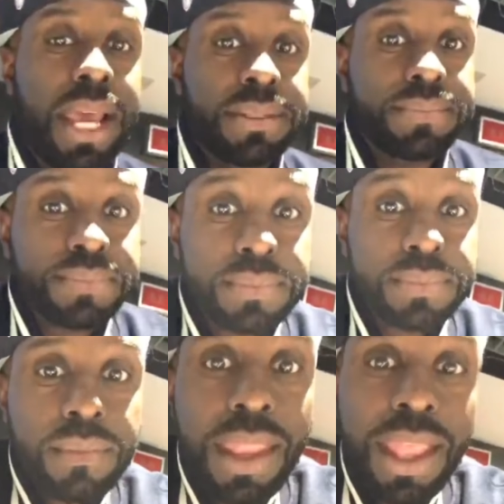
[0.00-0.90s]
that.
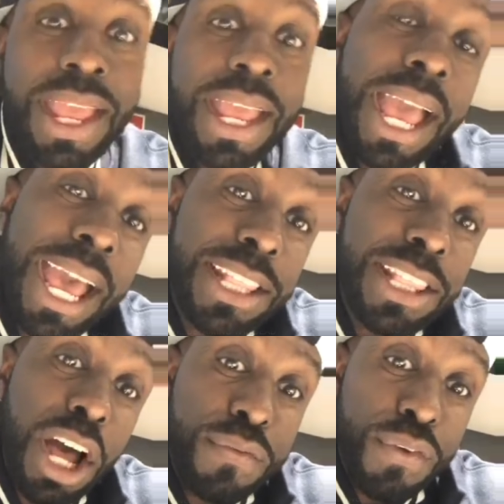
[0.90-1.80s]
Ed
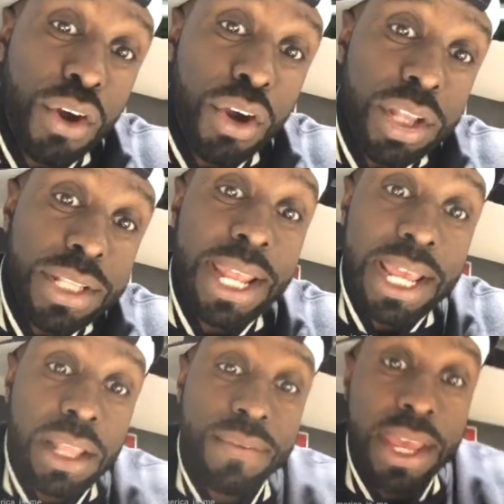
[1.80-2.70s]
Lover. Did
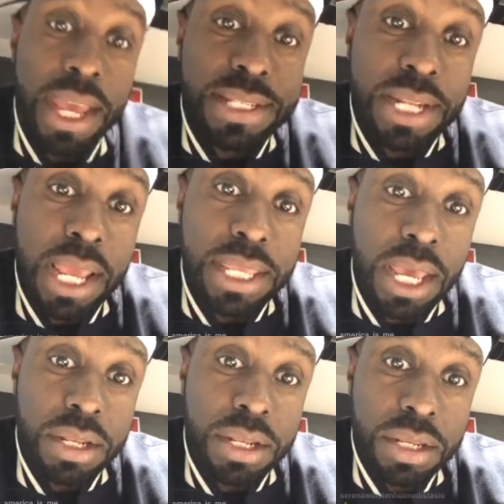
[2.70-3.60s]
Ed Lover answer that yet?